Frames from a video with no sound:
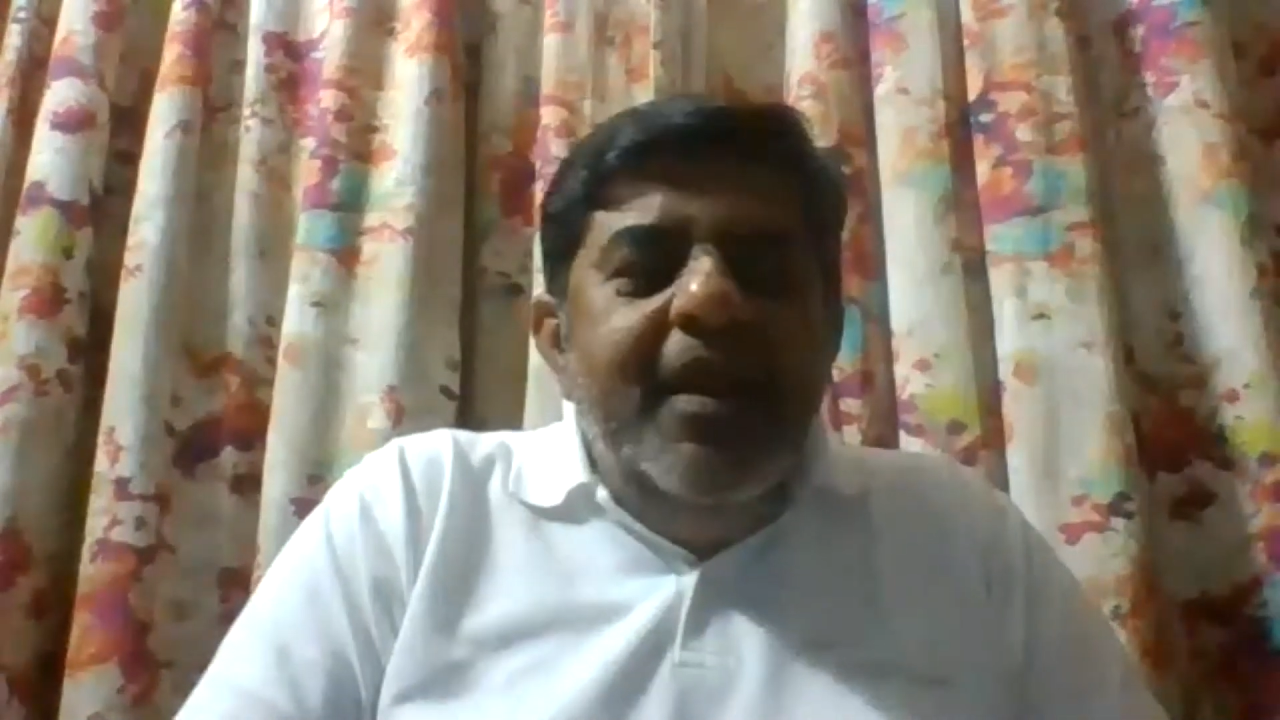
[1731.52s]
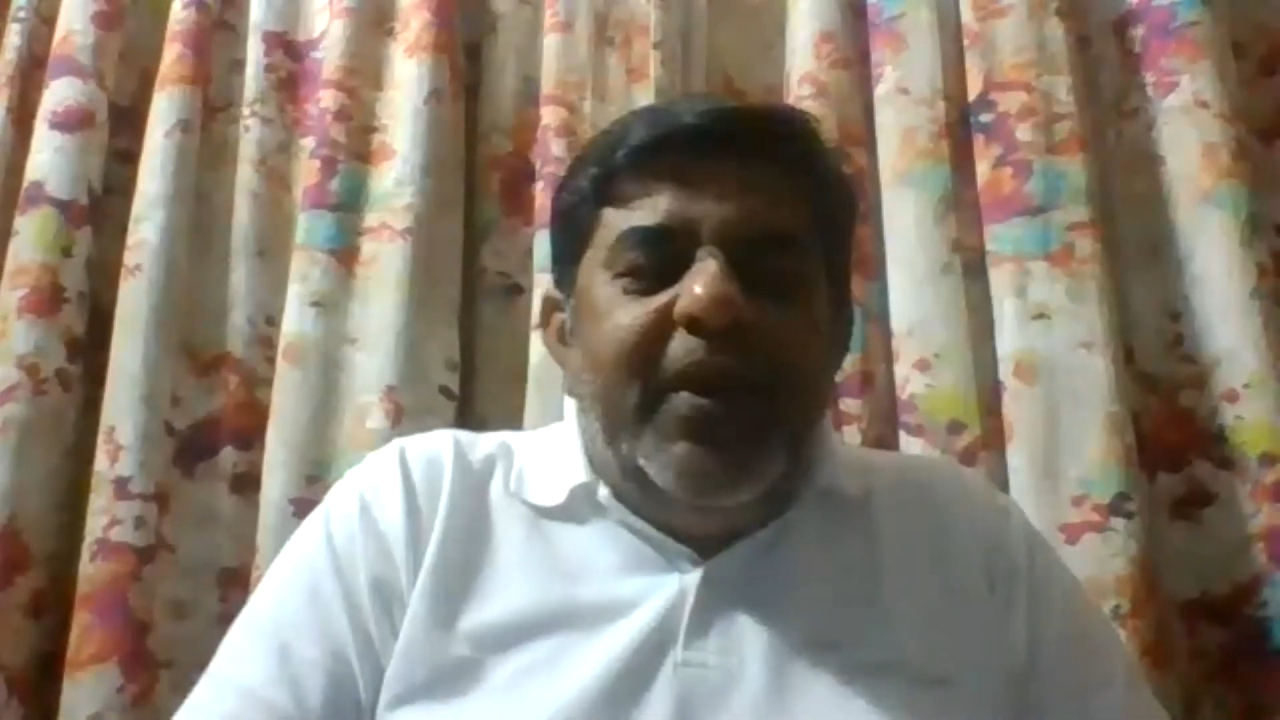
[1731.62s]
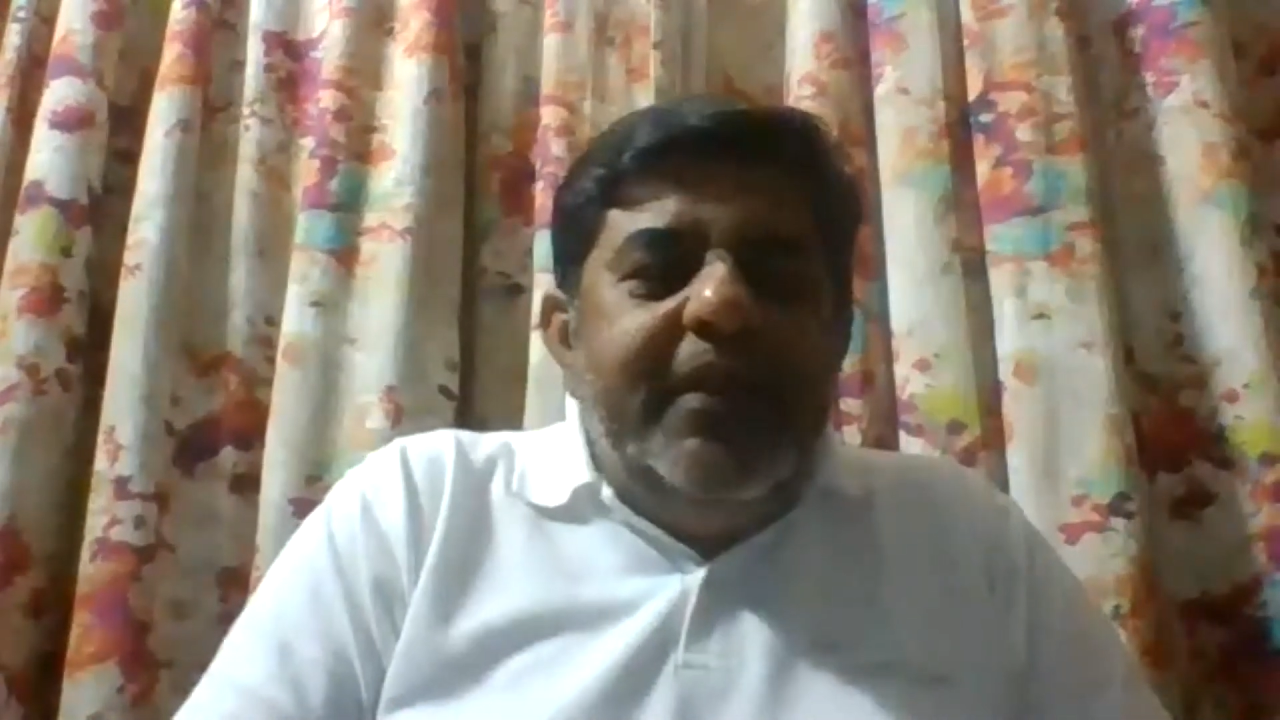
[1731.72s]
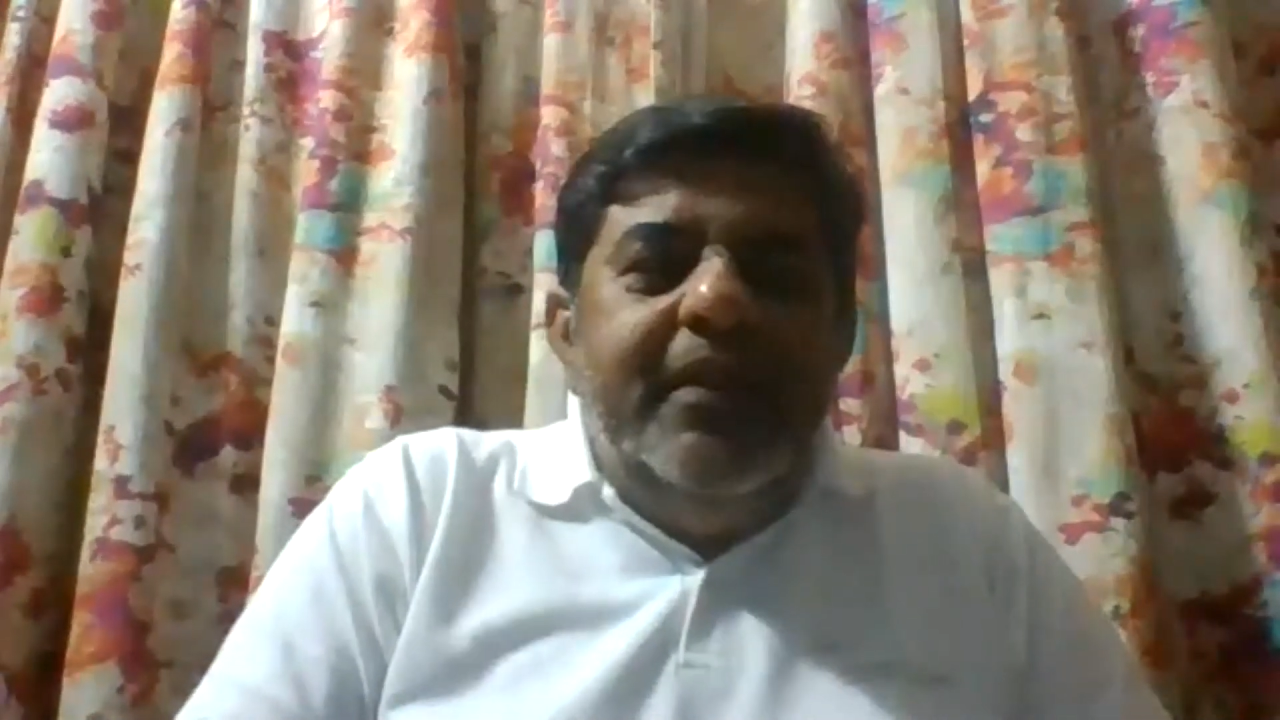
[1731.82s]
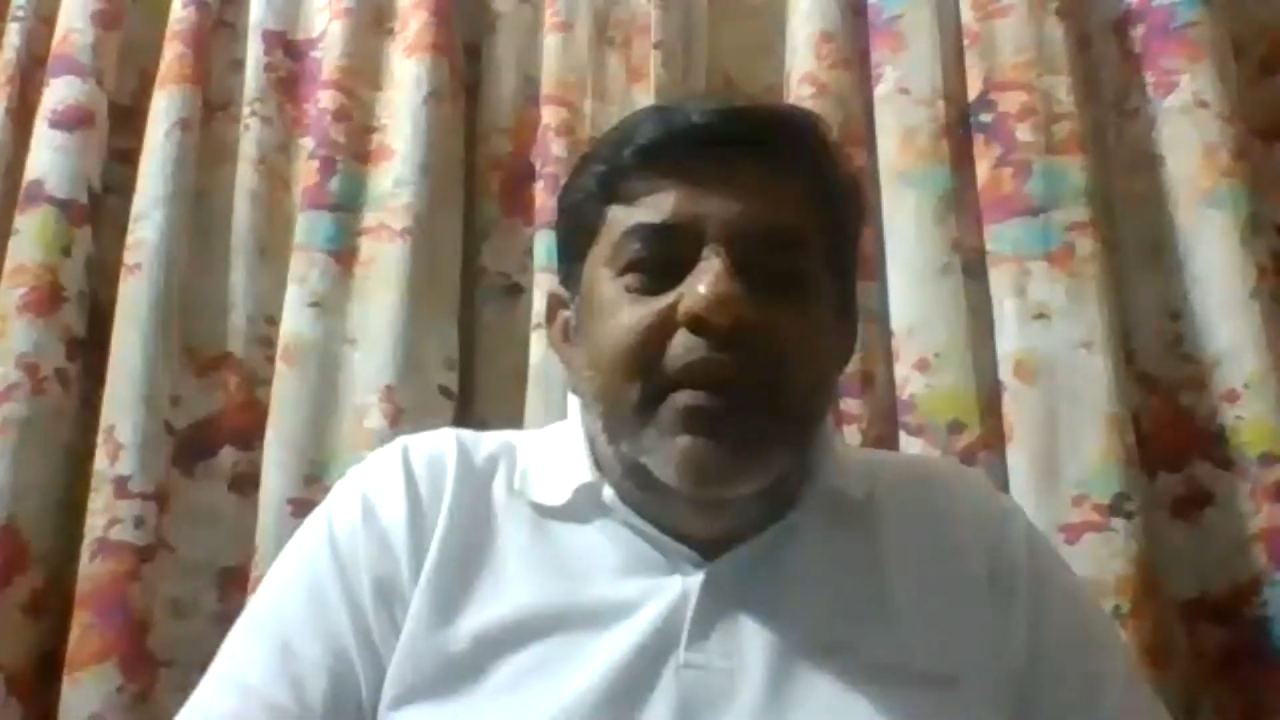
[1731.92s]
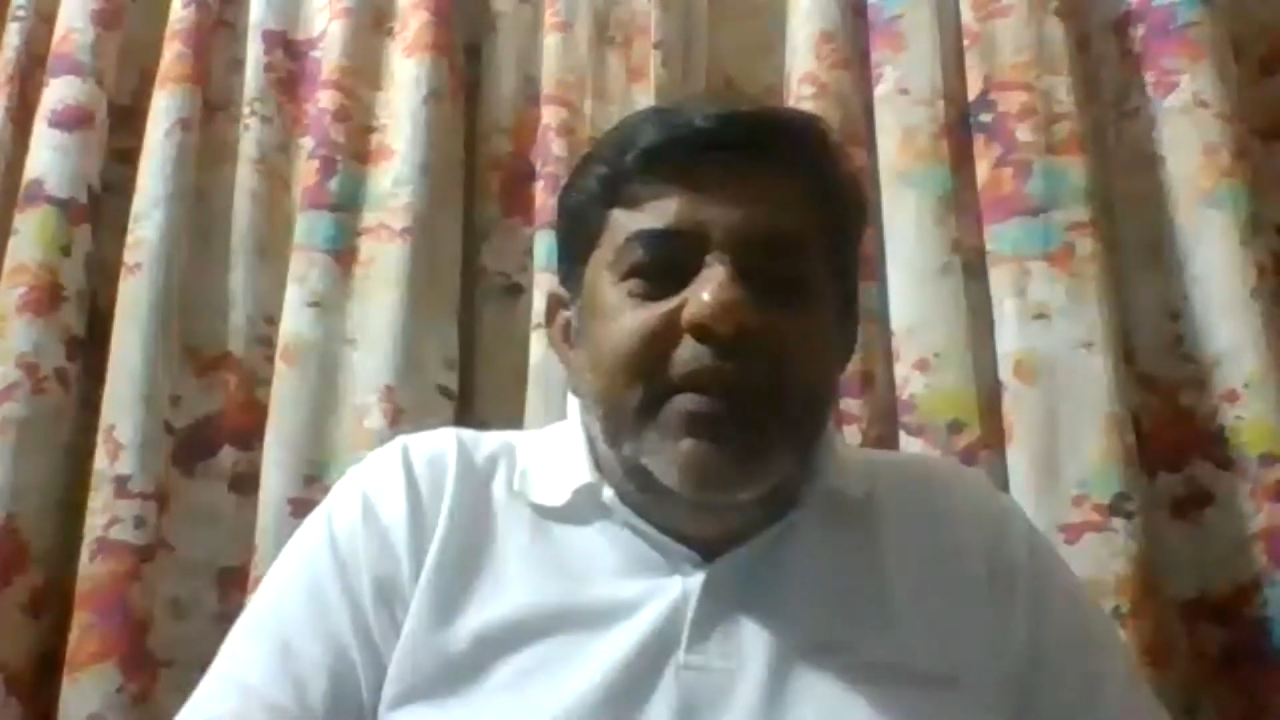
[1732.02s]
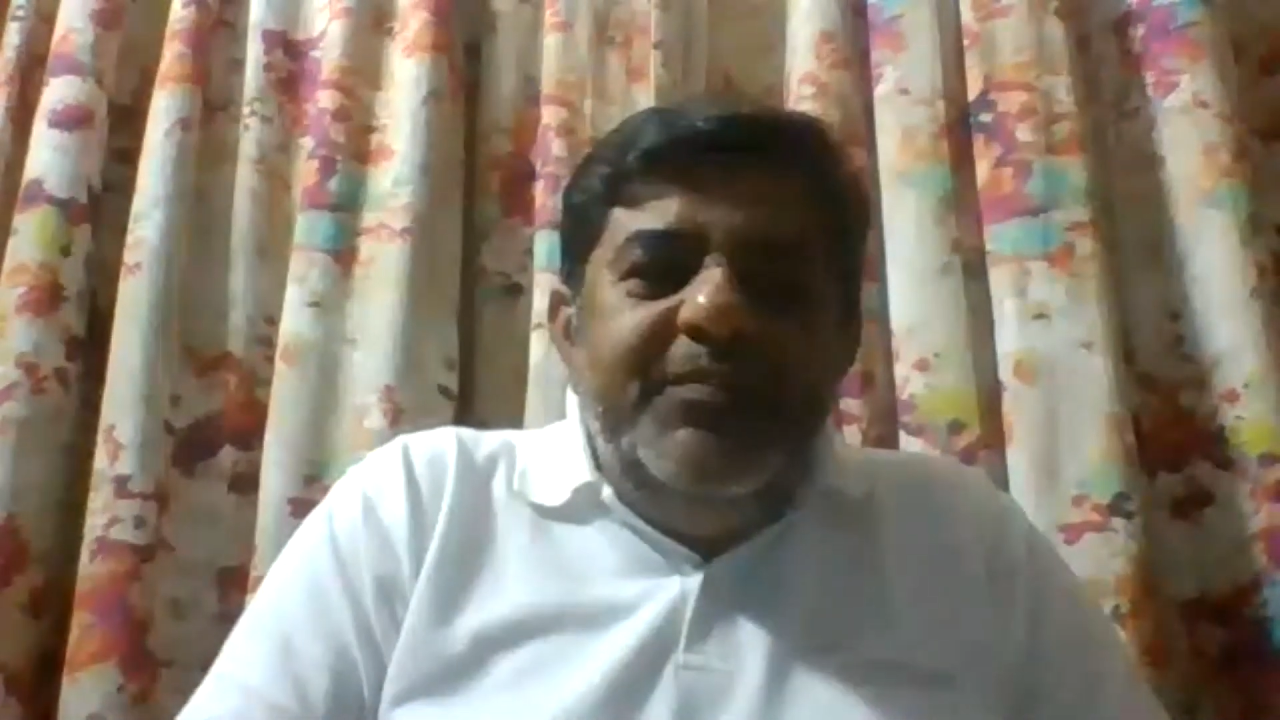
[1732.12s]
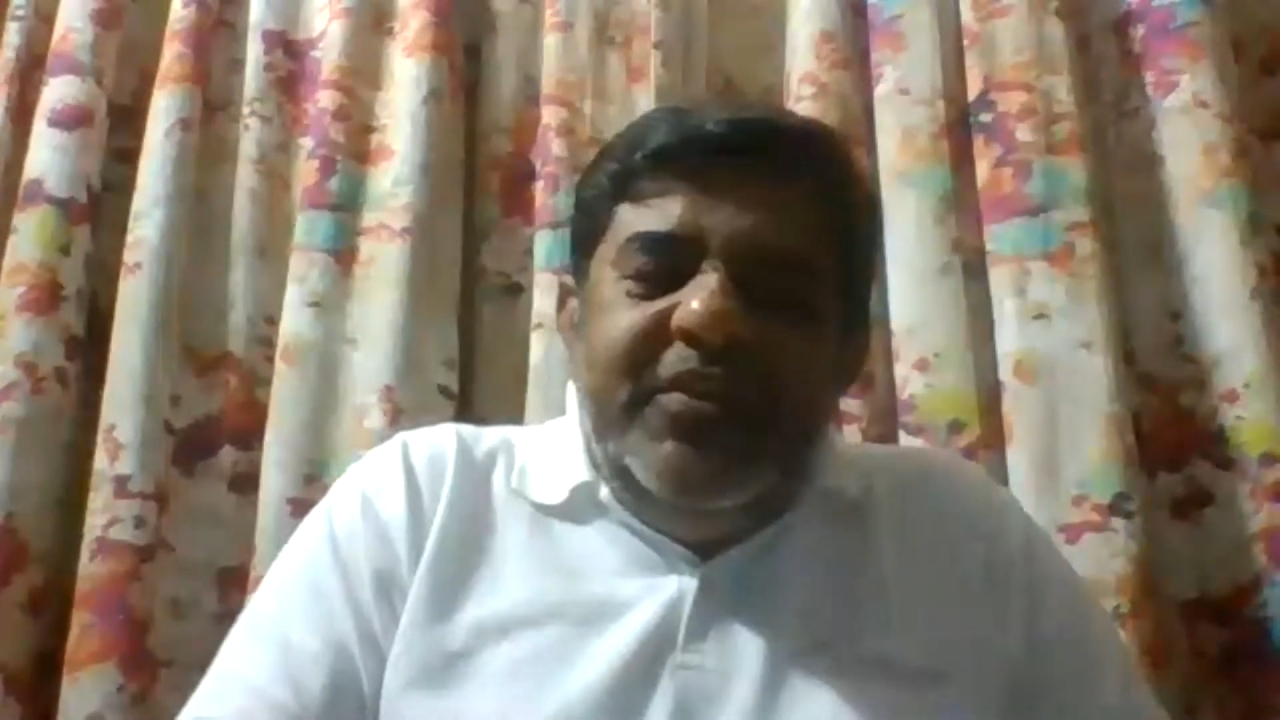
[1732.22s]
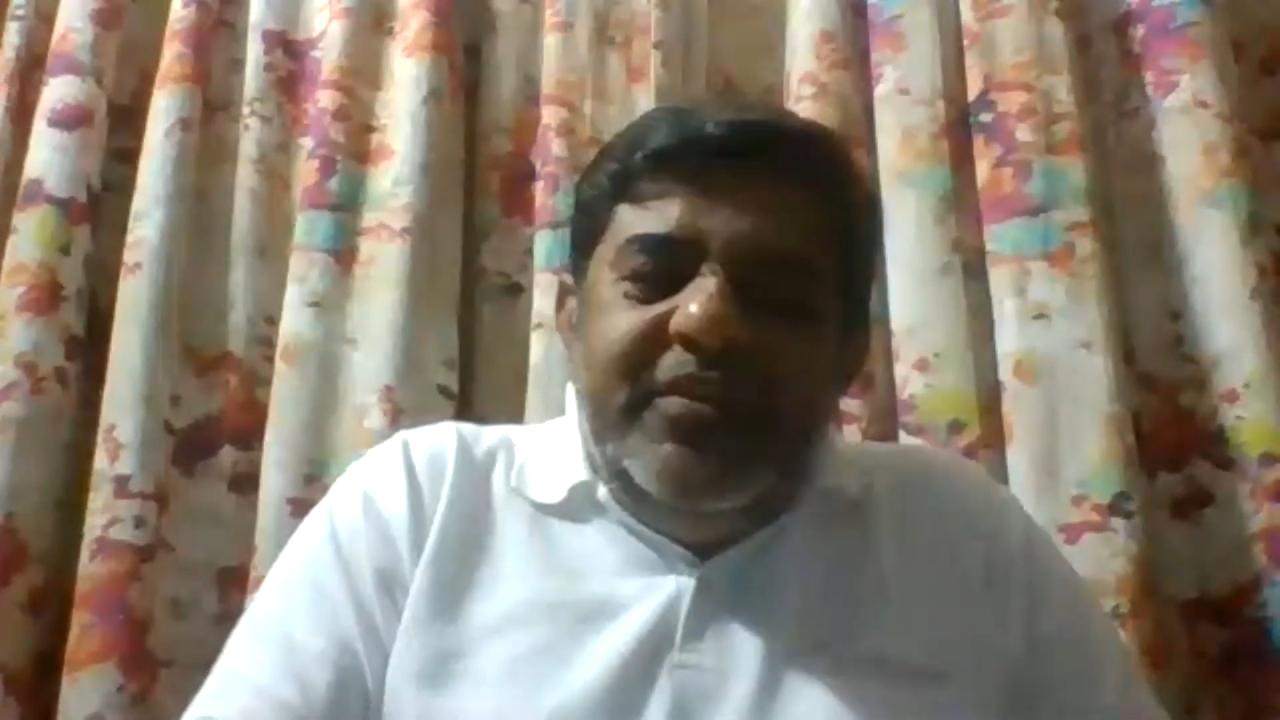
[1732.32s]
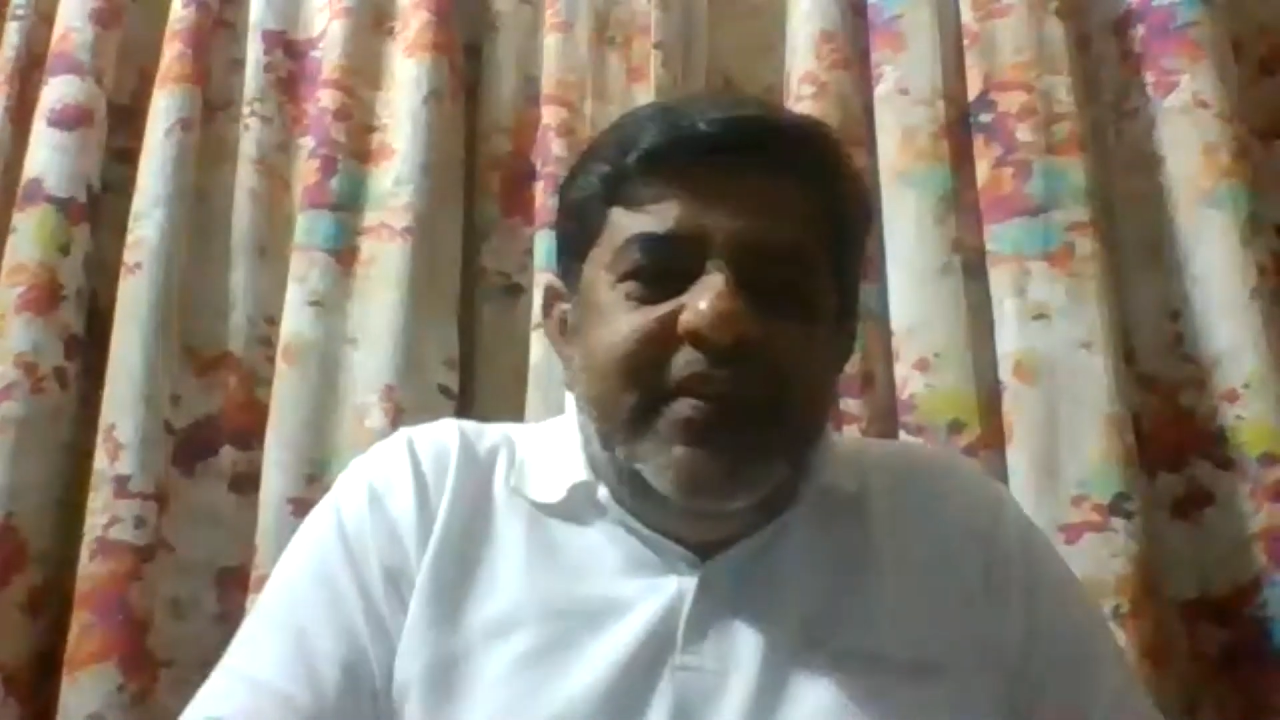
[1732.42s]
But
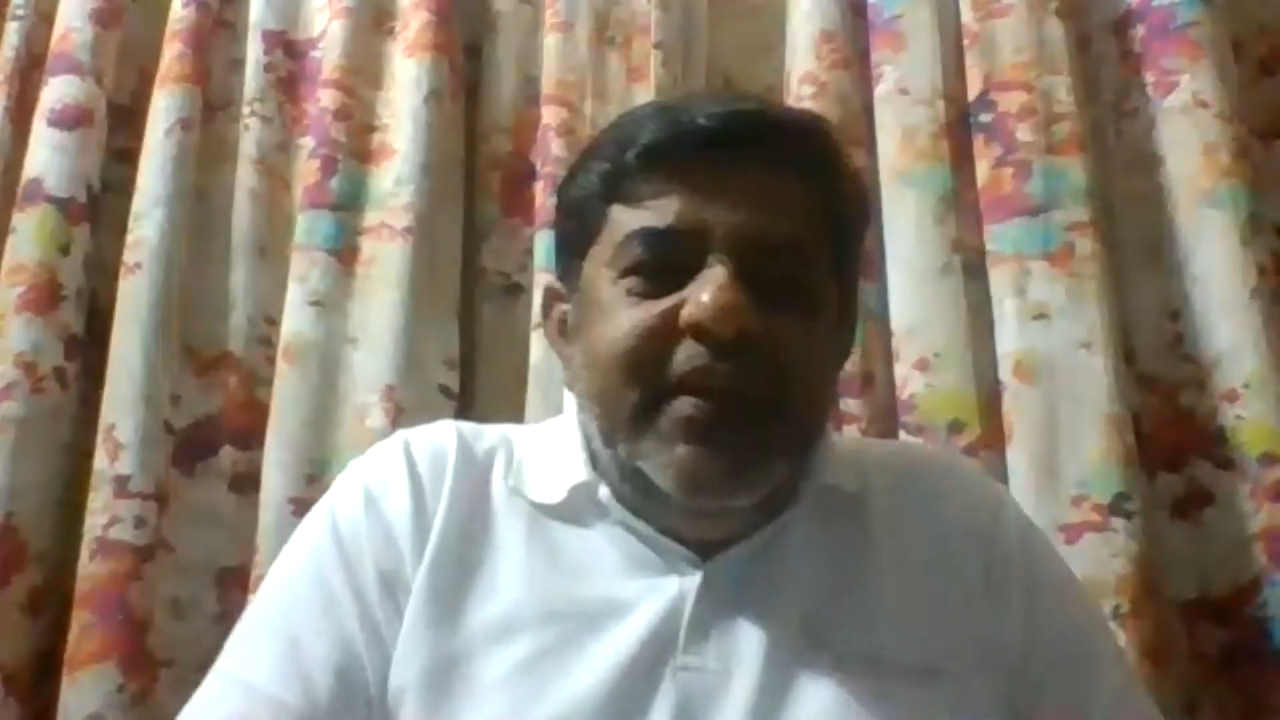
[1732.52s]
let me just